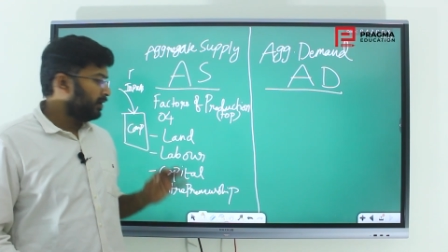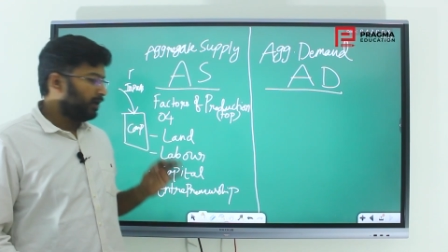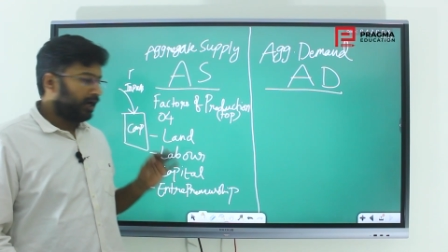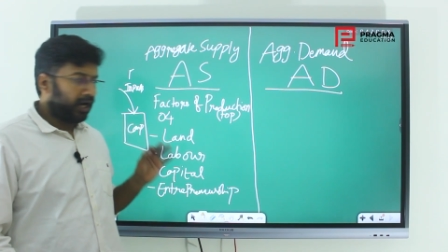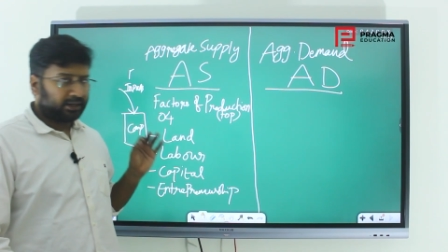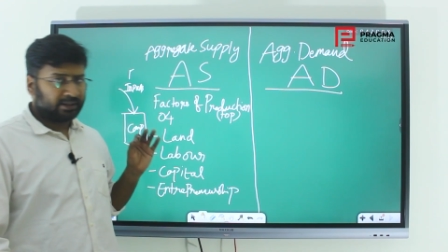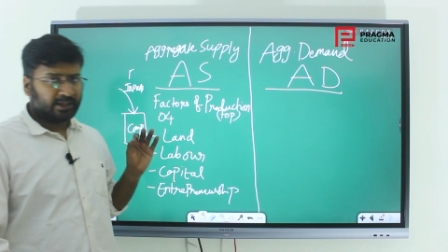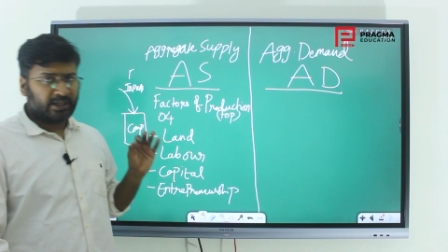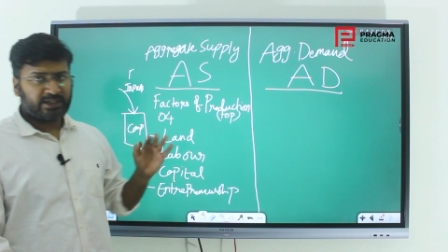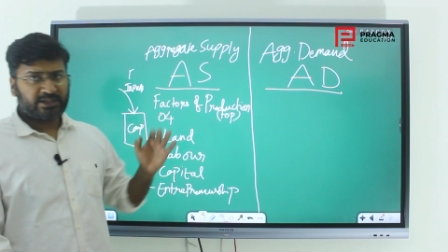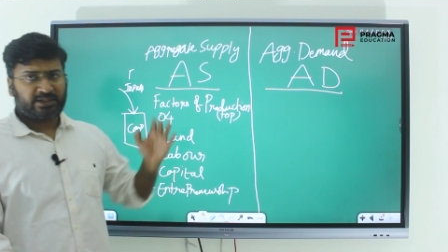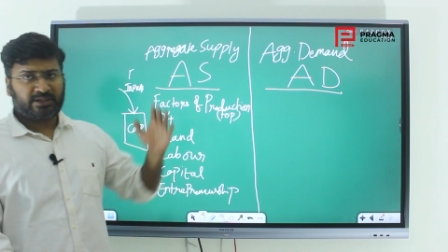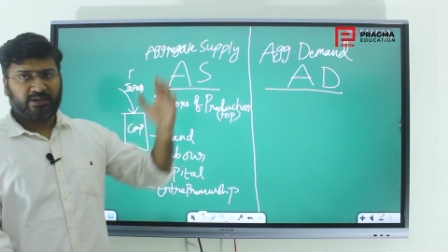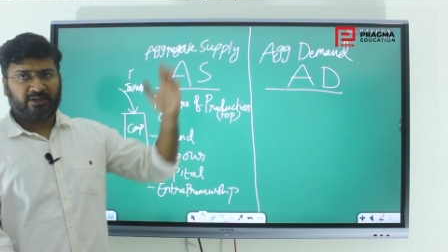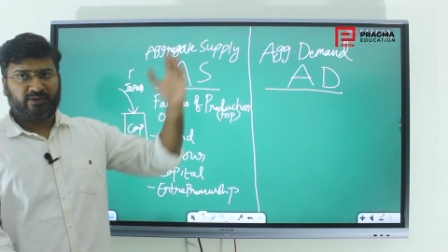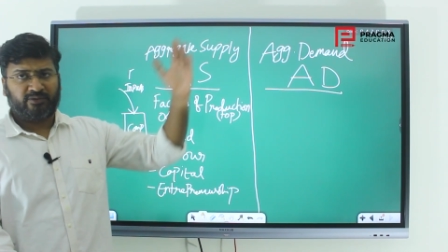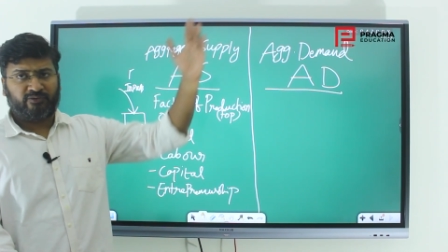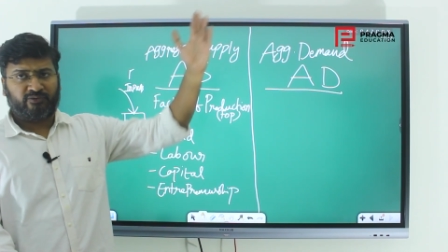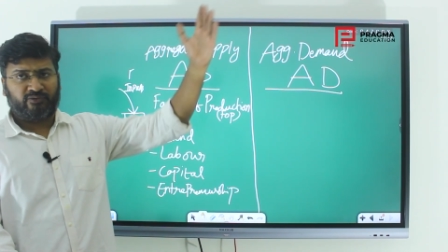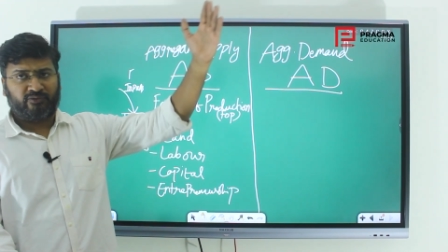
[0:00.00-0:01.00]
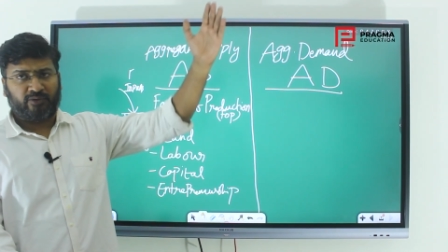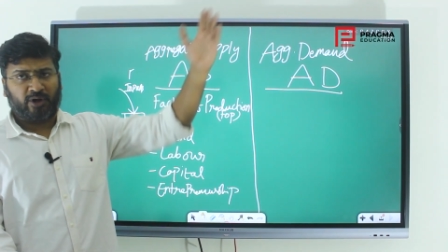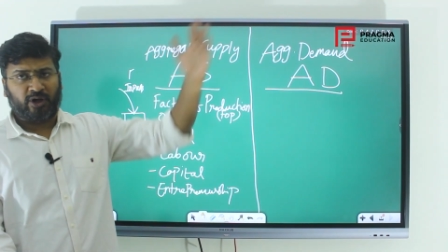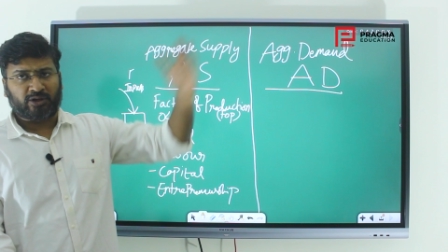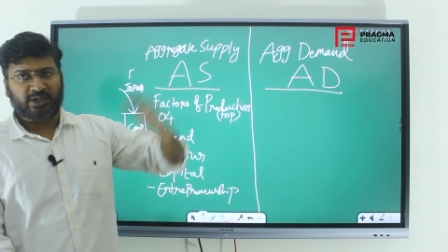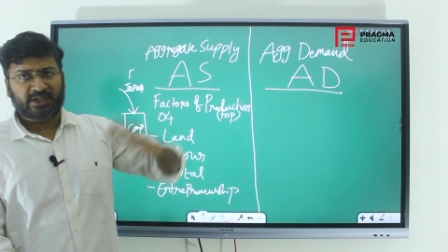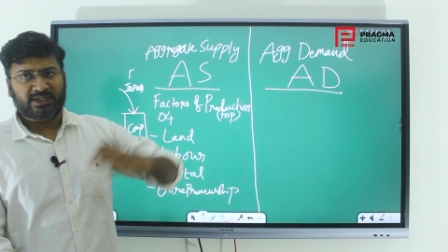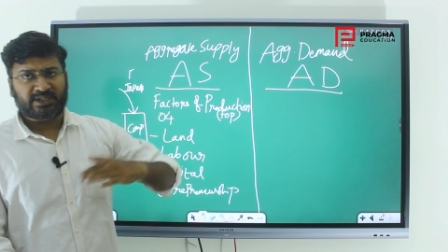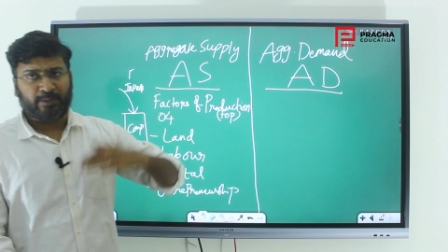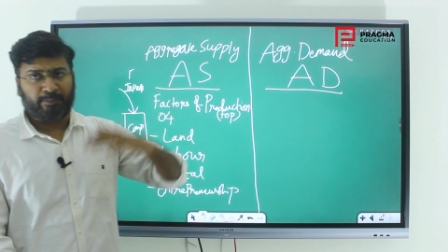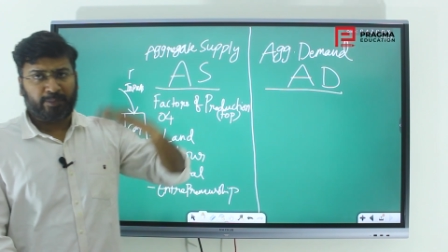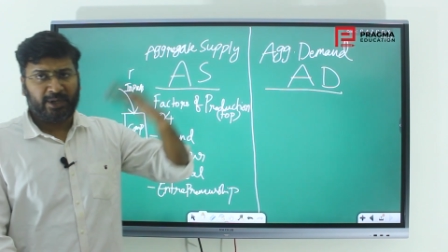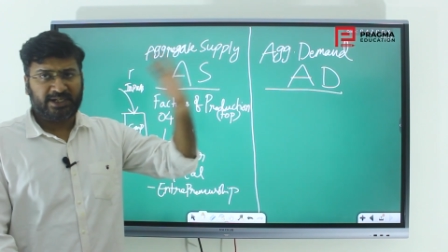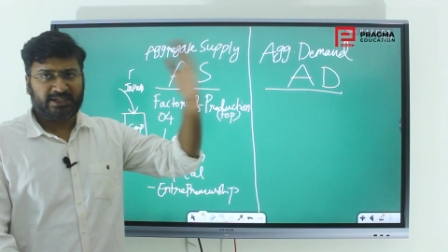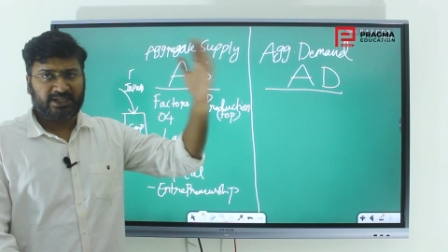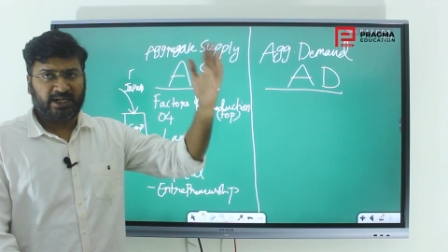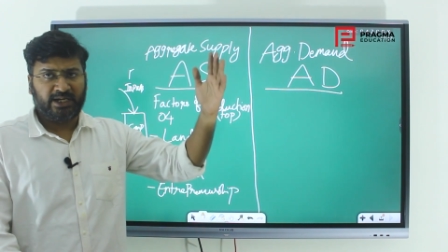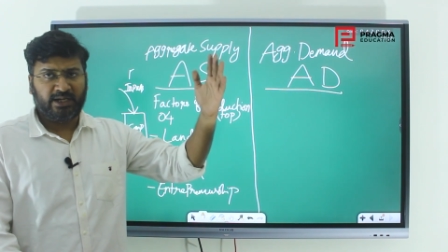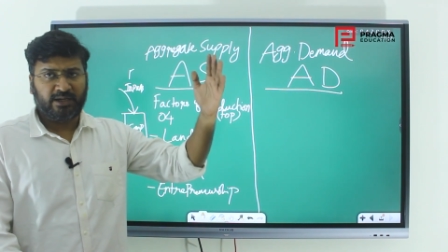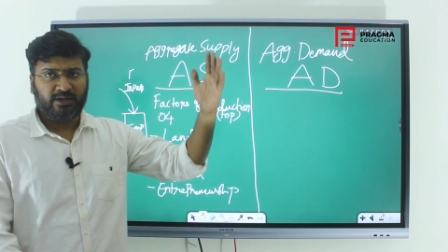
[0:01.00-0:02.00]
At least on the supply
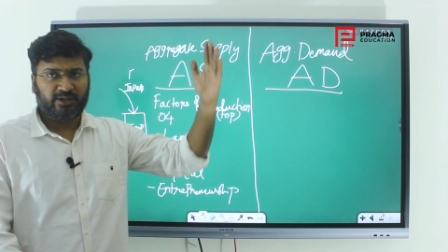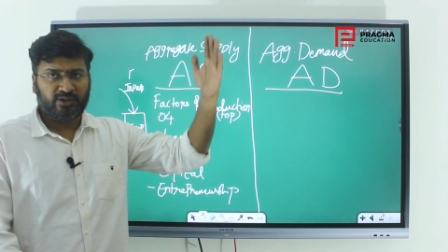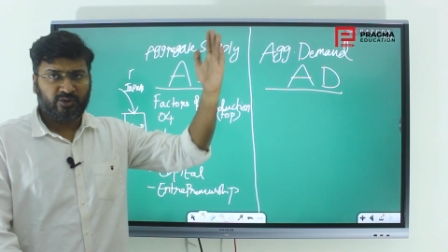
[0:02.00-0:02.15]
side,